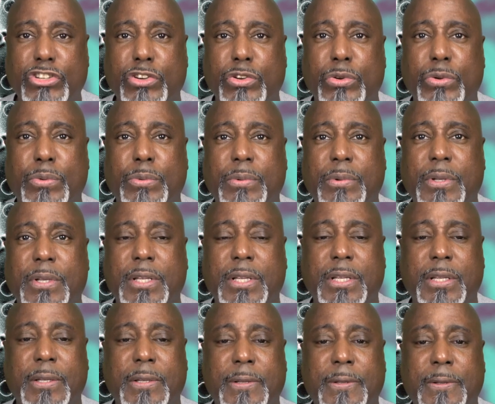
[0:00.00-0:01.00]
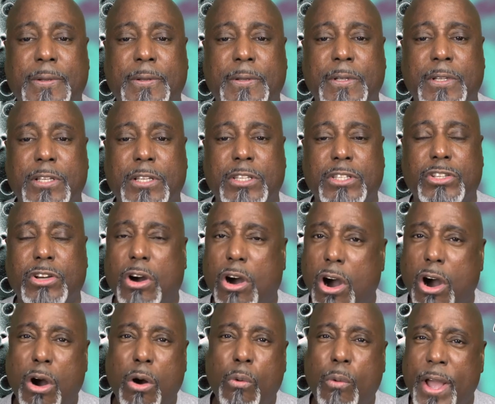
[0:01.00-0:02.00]
you to
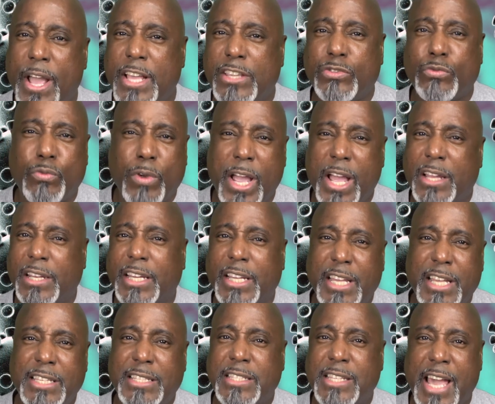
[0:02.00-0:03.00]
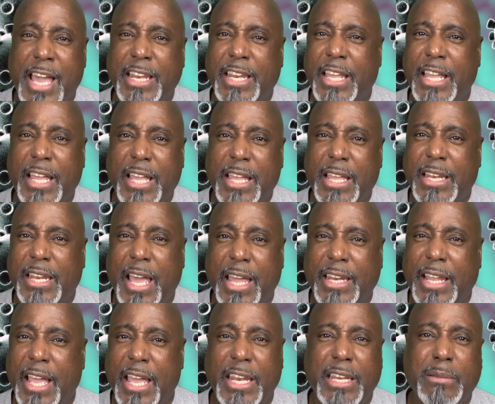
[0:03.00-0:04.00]
always rail against that,
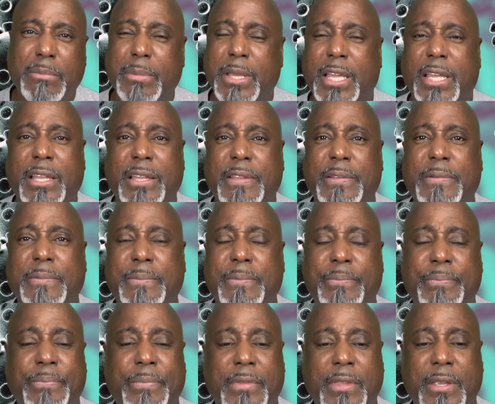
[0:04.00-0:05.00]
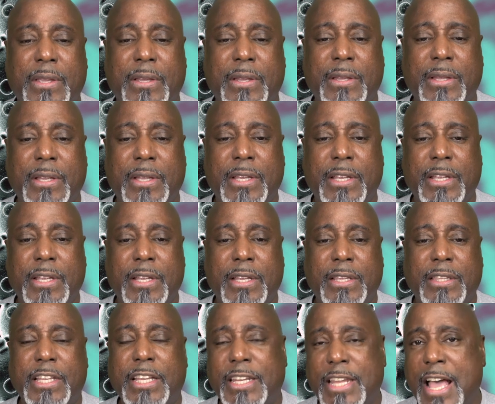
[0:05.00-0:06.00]
that enemy,
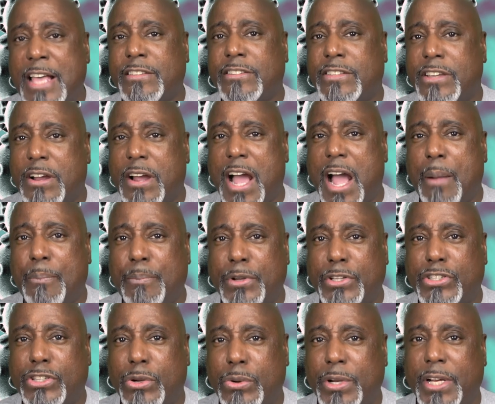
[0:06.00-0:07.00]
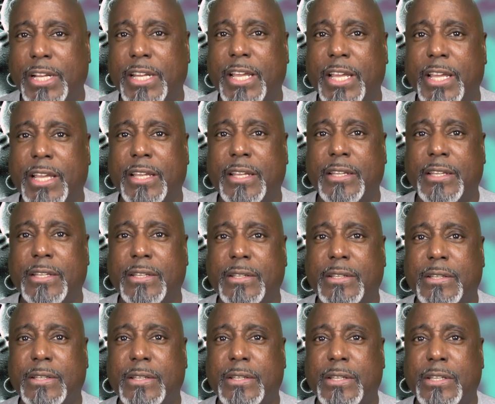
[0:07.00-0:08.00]
then that's their opportunity
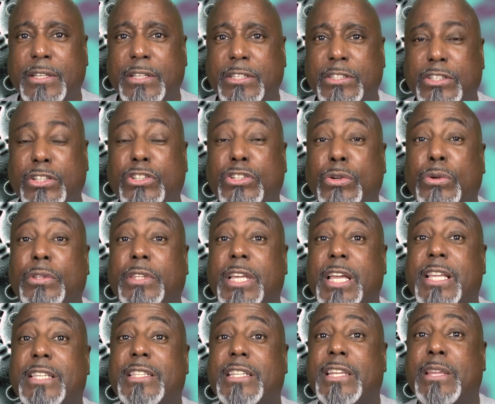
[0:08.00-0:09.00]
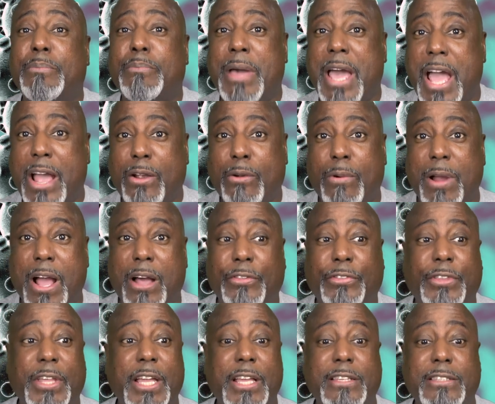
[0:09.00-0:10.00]
to do things in the background,
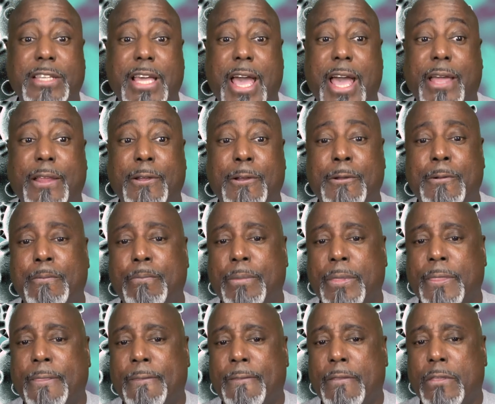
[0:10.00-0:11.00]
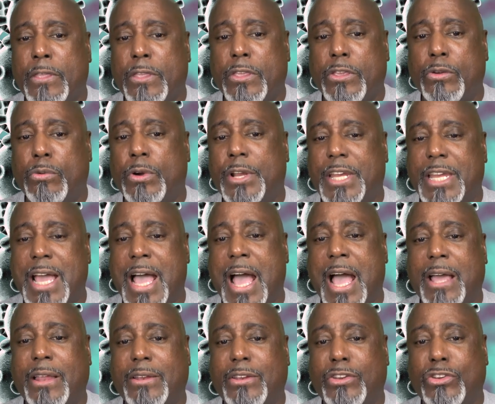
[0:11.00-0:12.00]
things that you would
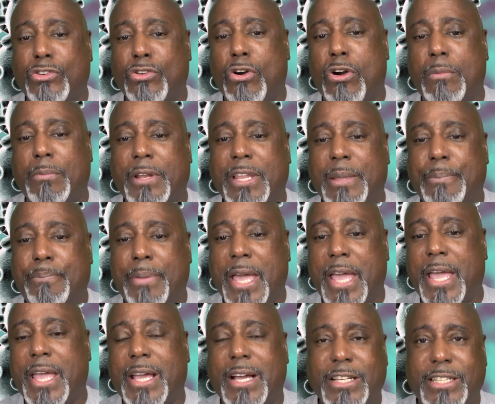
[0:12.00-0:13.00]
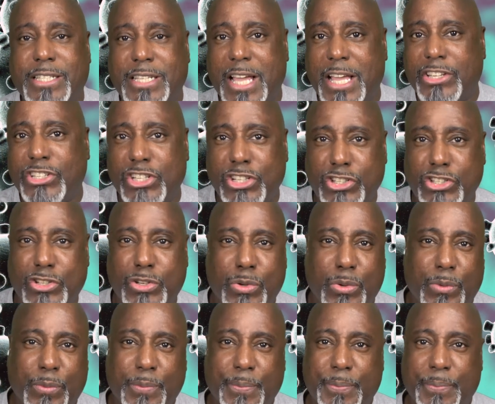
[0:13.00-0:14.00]
not normally pay attention
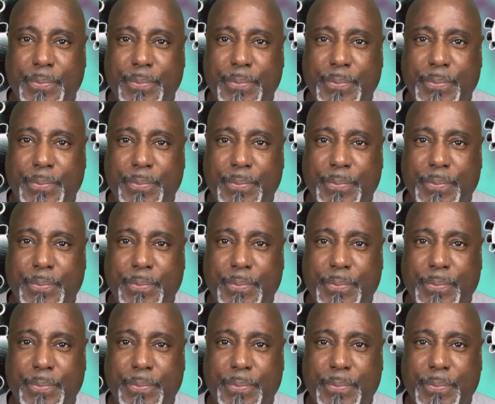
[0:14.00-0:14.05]
to.